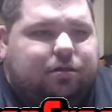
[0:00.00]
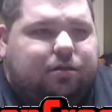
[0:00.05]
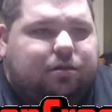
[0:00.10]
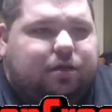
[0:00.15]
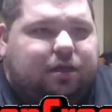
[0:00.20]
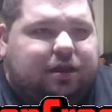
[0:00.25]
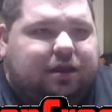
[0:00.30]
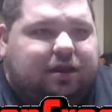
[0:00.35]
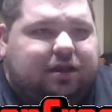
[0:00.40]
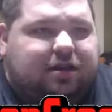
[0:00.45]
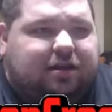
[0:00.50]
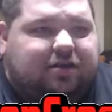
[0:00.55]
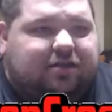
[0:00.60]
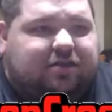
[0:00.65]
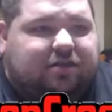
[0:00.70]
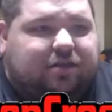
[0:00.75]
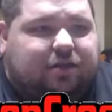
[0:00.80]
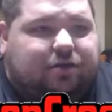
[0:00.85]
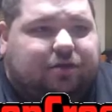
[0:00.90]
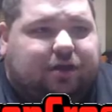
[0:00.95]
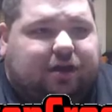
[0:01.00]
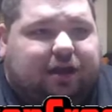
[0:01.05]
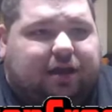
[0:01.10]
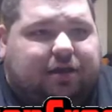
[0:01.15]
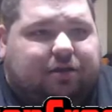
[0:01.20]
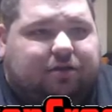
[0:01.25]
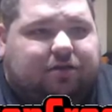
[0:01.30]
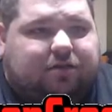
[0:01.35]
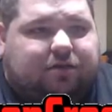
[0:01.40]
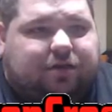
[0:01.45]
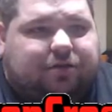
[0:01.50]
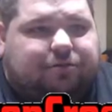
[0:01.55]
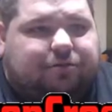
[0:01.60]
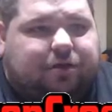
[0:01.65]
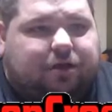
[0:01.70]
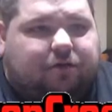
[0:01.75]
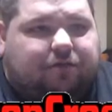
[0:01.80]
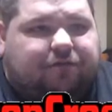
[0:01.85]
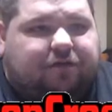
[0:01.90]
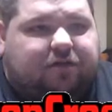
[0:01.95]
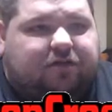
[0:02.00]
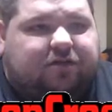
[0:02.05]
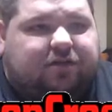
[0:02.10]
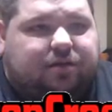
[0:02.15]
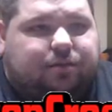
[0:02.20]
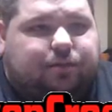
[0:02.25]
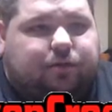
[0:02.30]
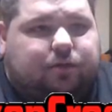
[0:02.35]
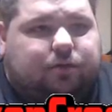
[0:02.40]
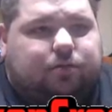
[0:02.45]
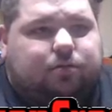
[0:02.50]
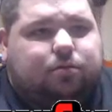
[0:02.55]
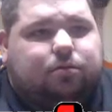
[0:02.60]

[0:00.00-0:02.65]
And it does slow you down. So here we go. First temple.